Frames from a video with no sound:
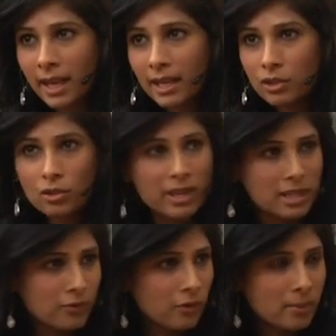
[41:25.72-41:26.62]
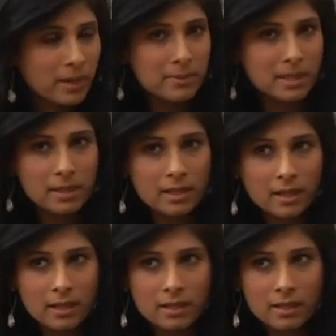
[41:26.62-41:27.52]
And, you know, as our former MD
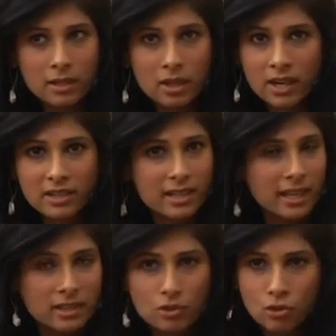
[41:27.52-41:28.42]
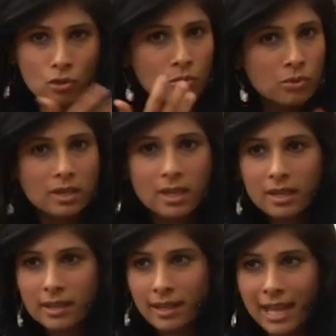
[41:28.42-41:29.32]
Lagarde said in June,
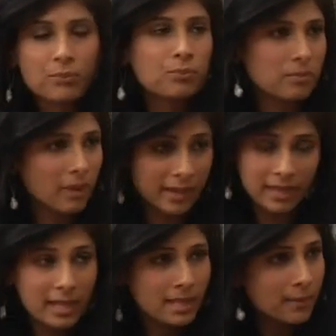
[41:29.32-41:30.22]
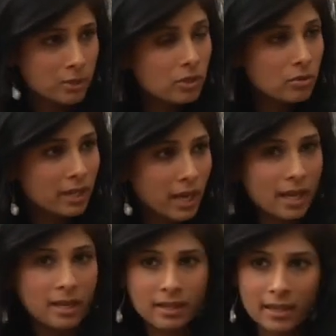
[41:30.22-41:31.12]
that I think it's absolutely
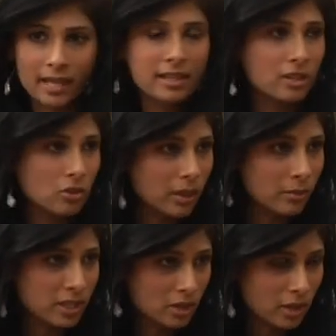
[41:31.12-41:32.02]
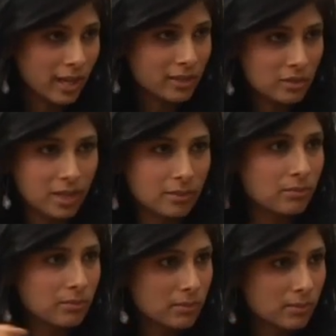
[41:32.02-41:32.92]
clear that is was a challenge
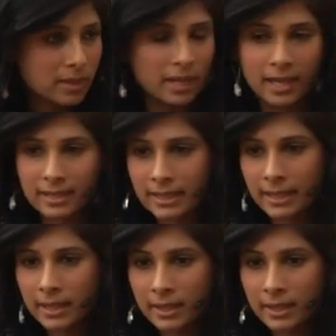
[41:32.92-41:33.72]
that